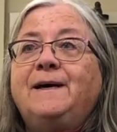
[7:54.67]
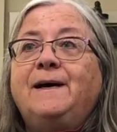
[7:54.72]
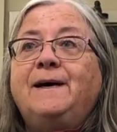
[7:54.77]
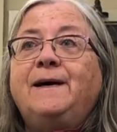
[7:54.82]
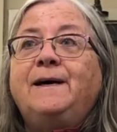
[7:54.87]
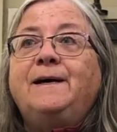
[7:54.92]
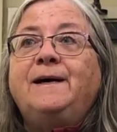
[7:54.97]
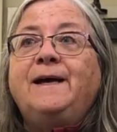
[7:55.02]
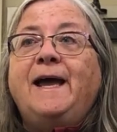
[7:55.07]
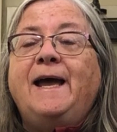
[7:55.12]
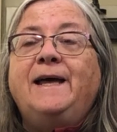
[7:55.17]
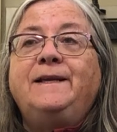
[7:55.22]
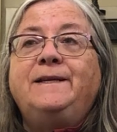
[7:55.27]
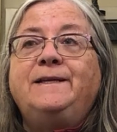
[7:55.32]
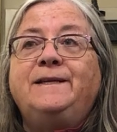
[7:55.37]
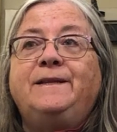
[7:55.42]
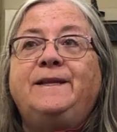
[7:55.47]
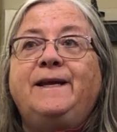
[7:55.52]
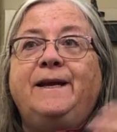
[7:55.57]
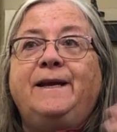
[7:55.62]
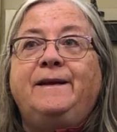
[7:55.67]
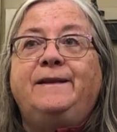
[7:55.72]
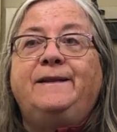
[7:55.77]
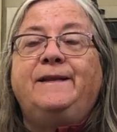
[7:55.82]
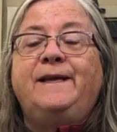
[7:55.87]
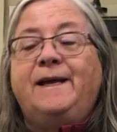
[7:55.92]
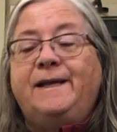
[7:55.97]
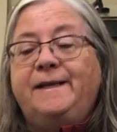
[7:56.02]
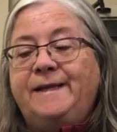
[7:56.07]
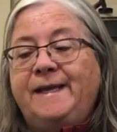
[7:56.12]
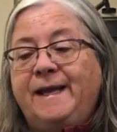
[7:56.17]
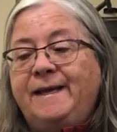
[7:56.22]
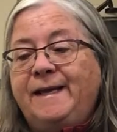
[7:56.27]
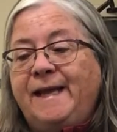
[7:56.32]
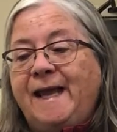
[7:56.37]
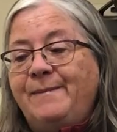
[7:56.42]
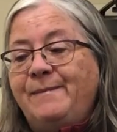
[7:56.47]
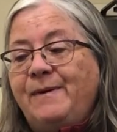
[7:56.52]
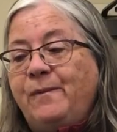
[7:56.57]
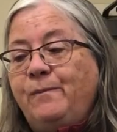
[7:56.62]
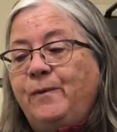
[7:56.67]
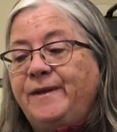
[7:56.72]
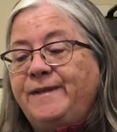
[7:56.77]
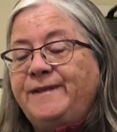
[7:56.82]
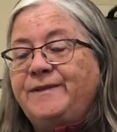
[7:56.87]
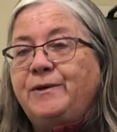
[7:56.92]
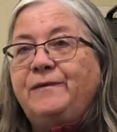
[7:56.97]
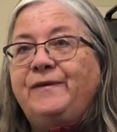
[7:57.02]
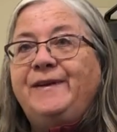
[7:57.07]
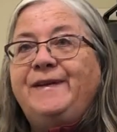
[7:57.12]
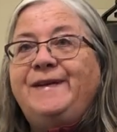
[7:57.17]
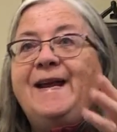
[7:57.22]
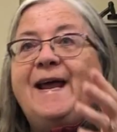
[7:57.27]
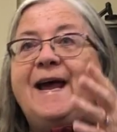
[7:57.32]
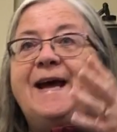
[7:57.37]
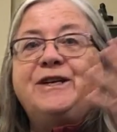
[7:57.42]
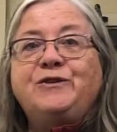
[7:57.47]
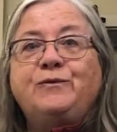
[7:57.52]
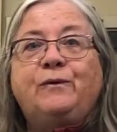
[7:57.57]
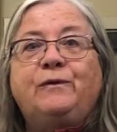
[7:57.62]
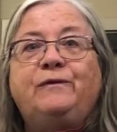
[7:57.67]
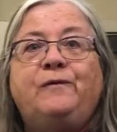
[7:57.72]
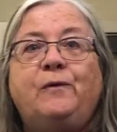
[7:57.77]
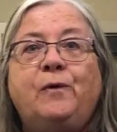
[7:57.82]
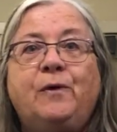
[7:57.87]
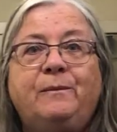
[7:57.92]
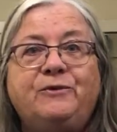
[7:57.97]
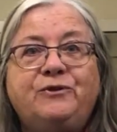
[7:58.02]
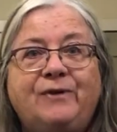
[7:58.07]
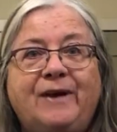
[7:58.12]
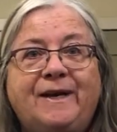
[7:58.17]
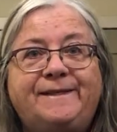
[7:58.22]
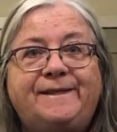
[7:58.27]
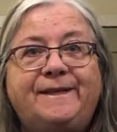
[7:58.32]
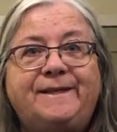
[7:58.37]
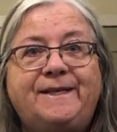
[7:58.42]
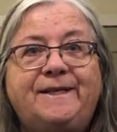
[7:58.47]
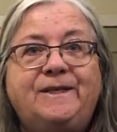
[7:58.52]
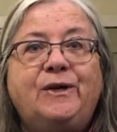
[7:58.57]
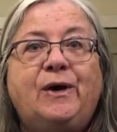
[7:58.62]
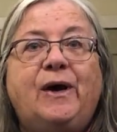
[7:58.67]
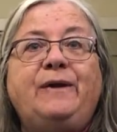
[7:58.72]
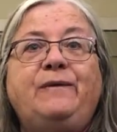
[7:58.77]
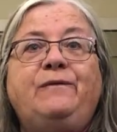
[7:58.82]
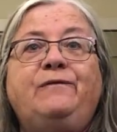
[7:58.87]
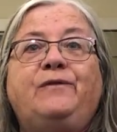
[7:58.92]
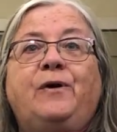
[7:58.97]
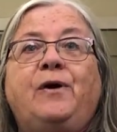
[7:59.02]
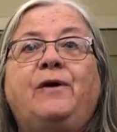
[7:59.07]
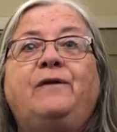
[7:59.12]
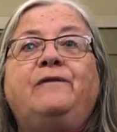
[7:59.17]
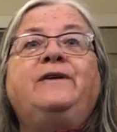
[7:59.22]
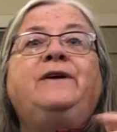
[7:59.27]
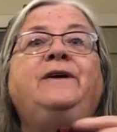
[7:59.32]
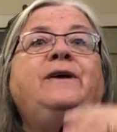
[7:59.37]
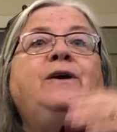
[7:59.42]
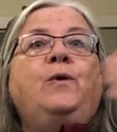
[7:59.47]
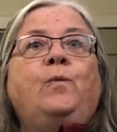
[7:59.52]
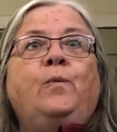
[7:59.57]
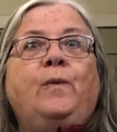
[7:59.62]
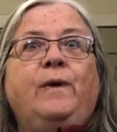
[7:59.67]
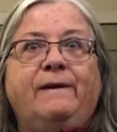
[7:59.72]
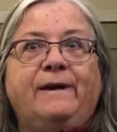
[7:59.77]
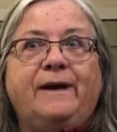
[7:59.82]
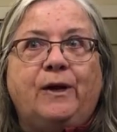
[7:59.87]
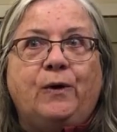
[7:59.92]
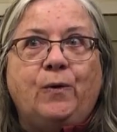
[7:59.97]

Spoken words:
and they came up with a sort of a natural form dress that did not involve wearing a